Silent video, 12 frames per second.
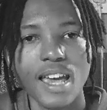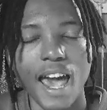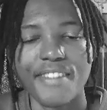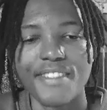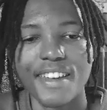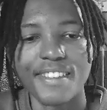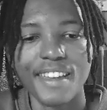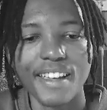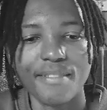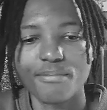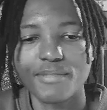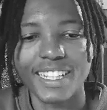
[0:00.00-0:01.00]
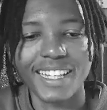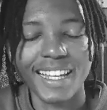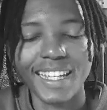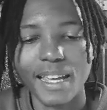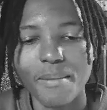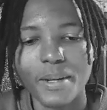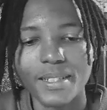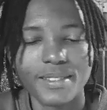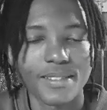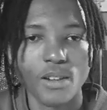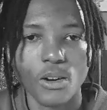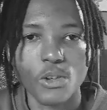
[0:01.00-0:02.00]
and then they click a
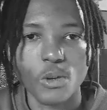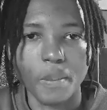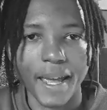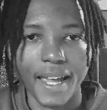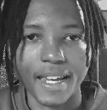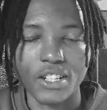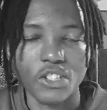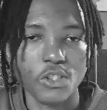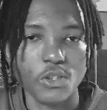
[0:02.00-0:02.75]
button on your page